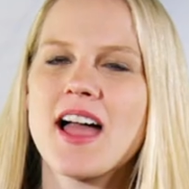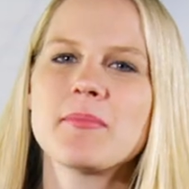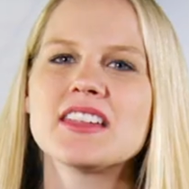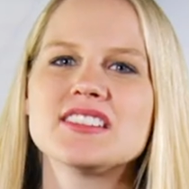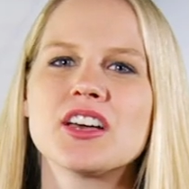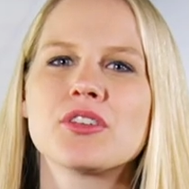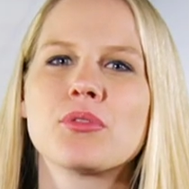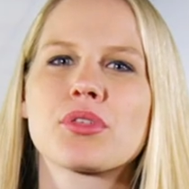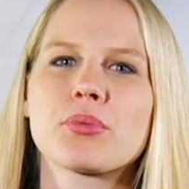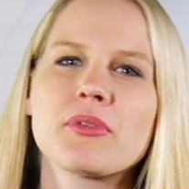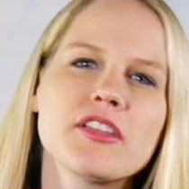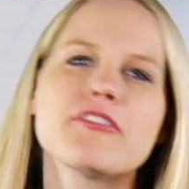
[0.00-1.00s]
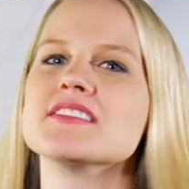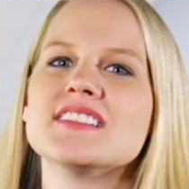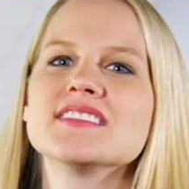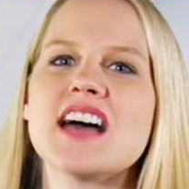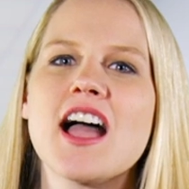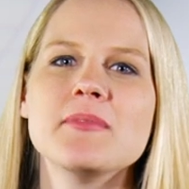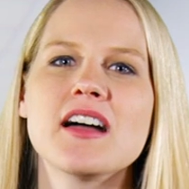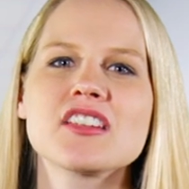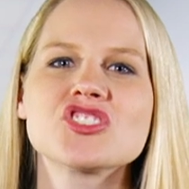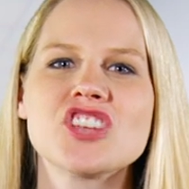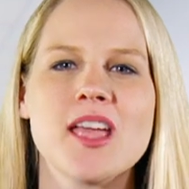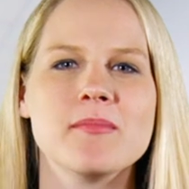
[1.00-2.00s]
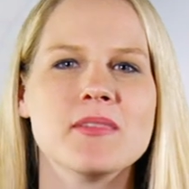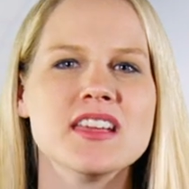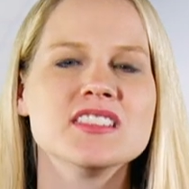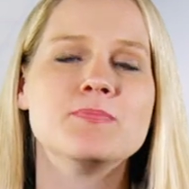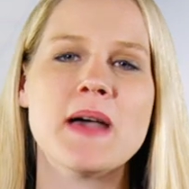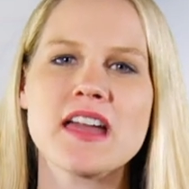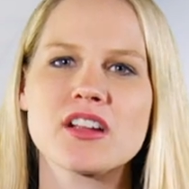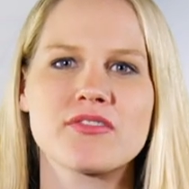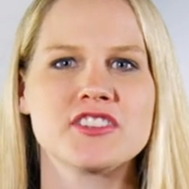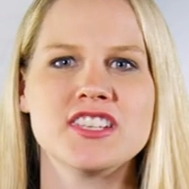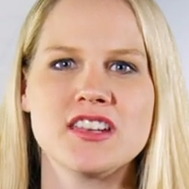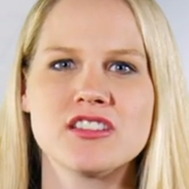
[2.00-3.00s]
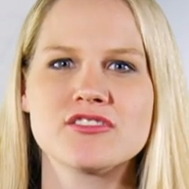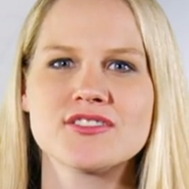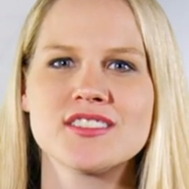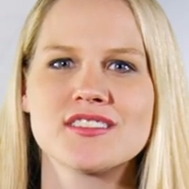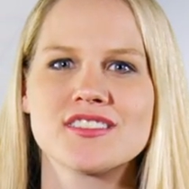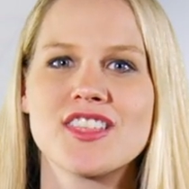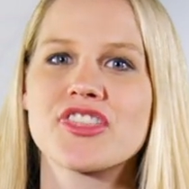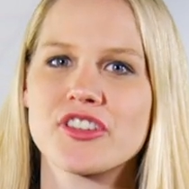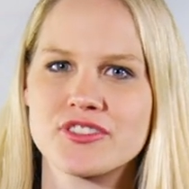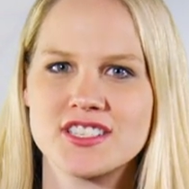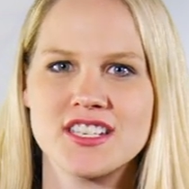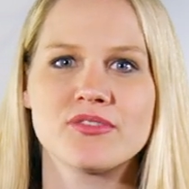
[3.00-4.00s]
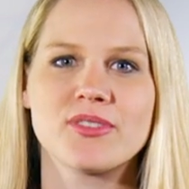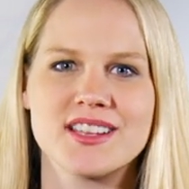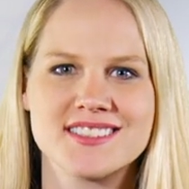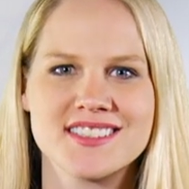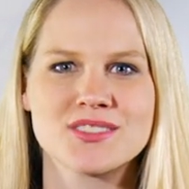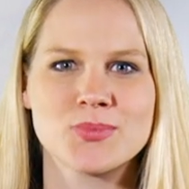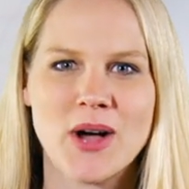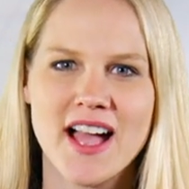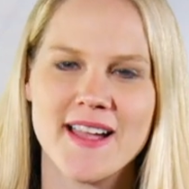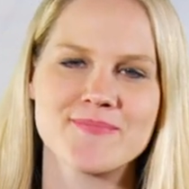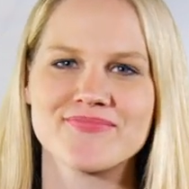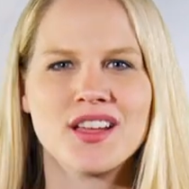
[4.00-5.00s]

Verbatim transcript: I'm gonna tell you three reasons I'm Not Ashamed is better for teenagers than 13 Reasons Why.